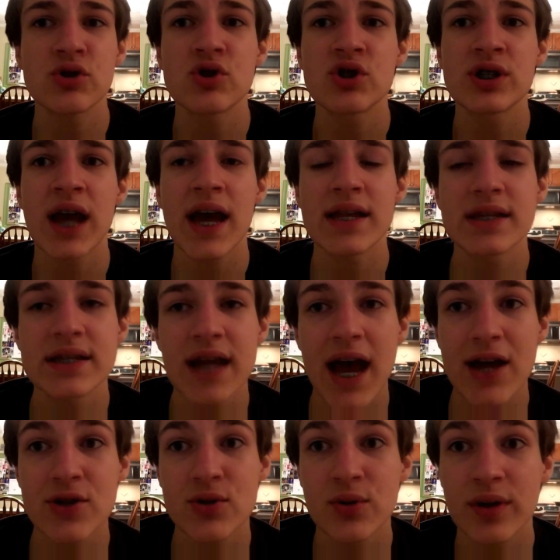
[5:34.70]
tend to
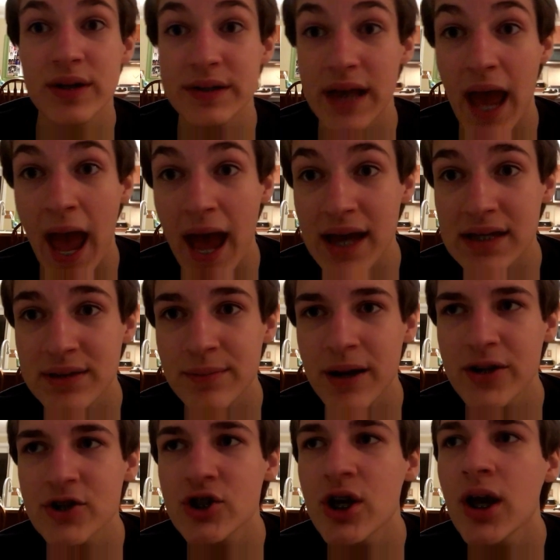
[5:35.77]
not do this as
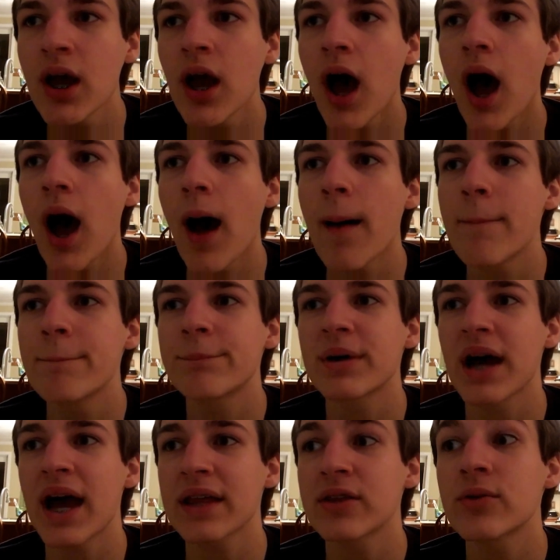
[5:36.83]
much. But
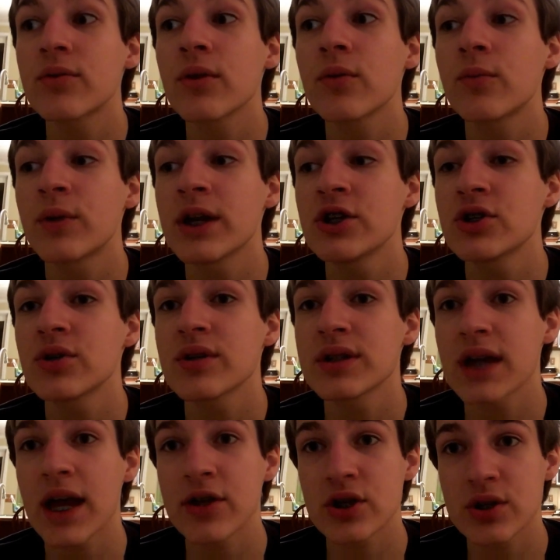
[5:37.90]
at the regionals
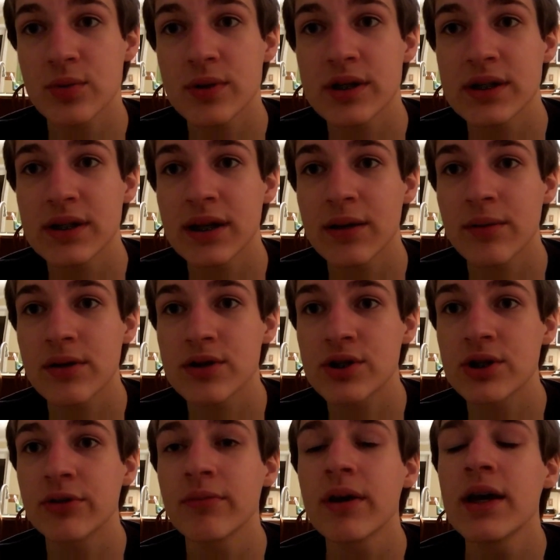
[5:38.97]
I just recently went
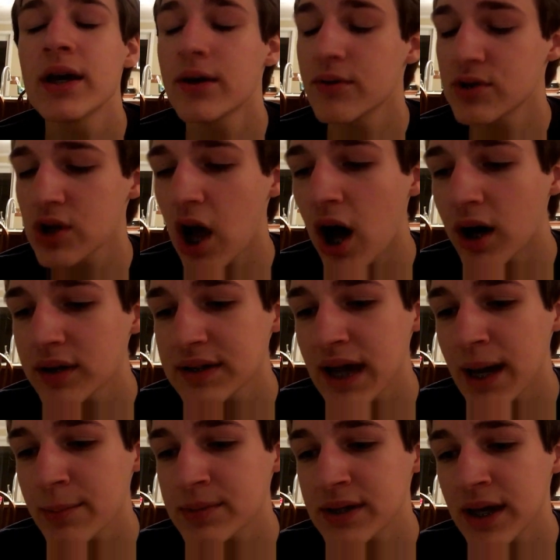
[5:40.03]
to, it was all
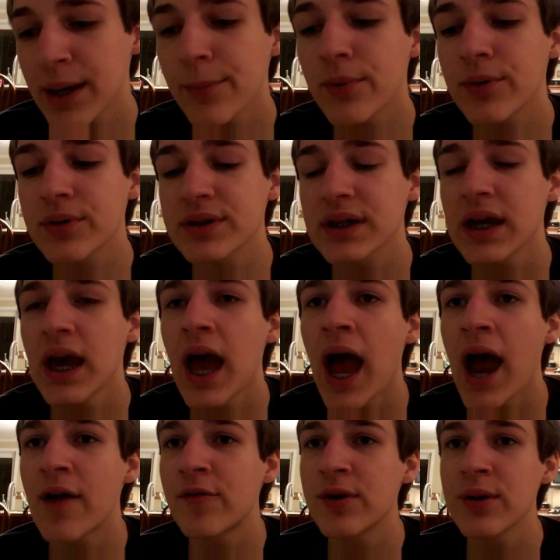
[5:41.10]
top tables.
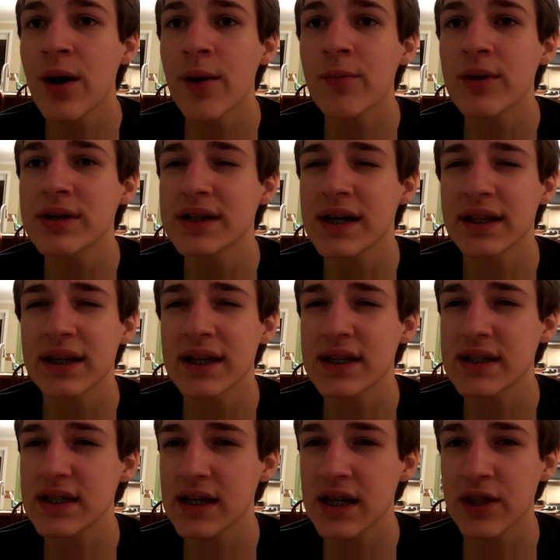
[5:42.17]
Everyone was at
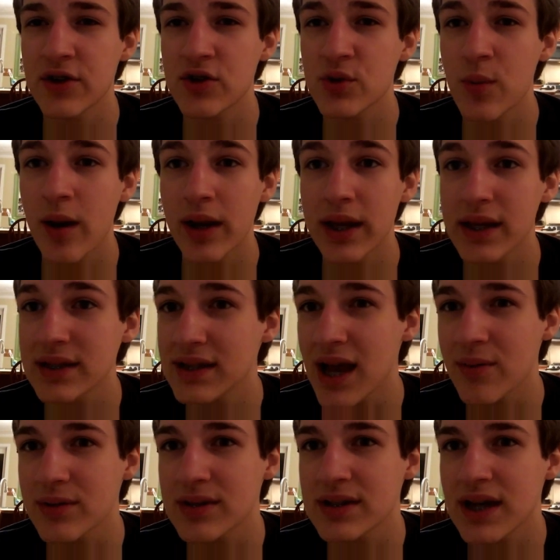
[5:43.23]
least in their 20s, I
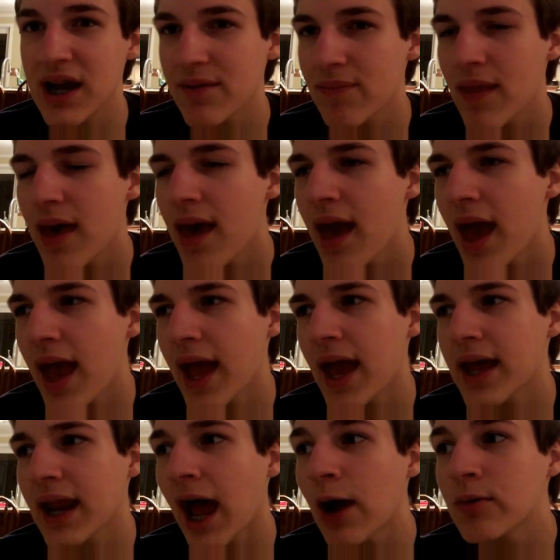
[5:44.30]
would say.
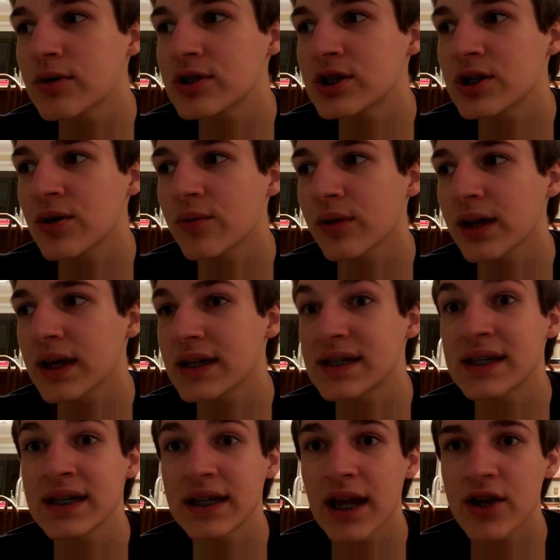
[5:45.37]
And I was the only
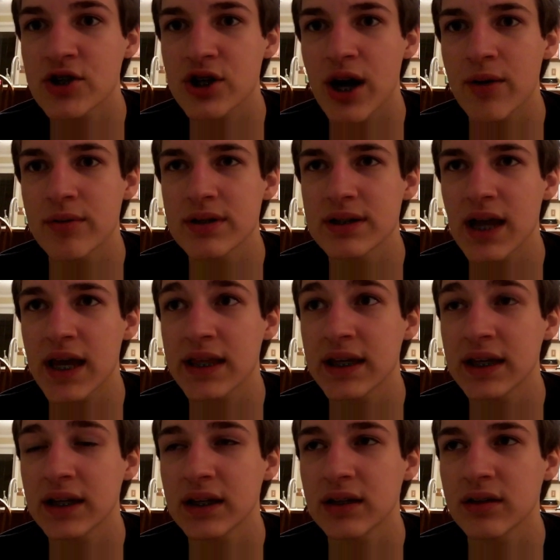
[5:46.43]
teenager. I
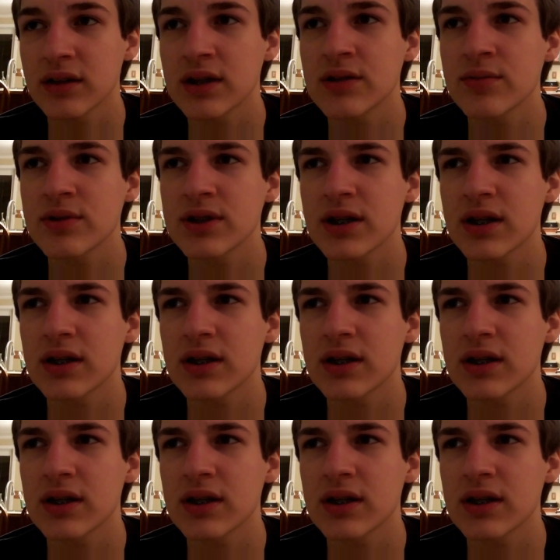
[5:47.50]
think this was